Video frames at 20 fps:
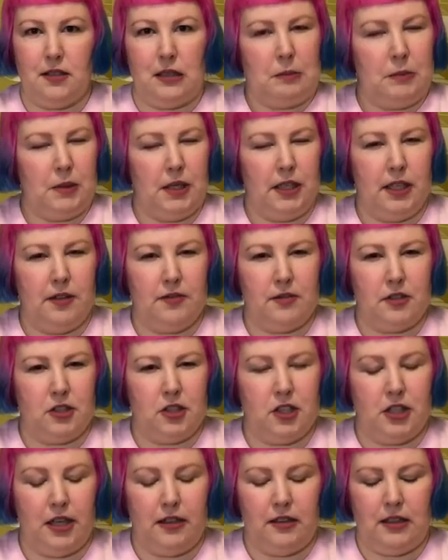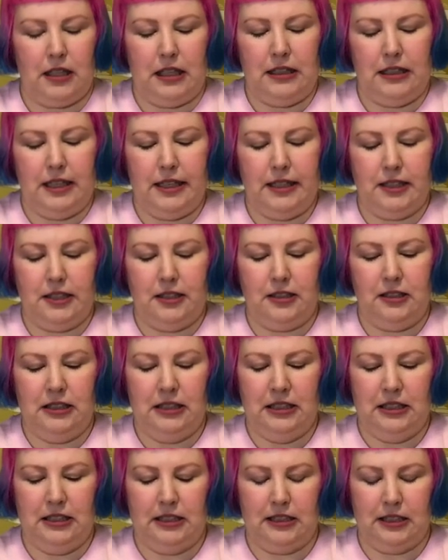I might have to check that later.
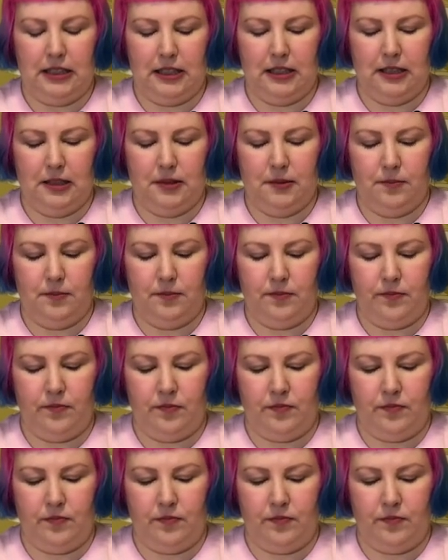Um,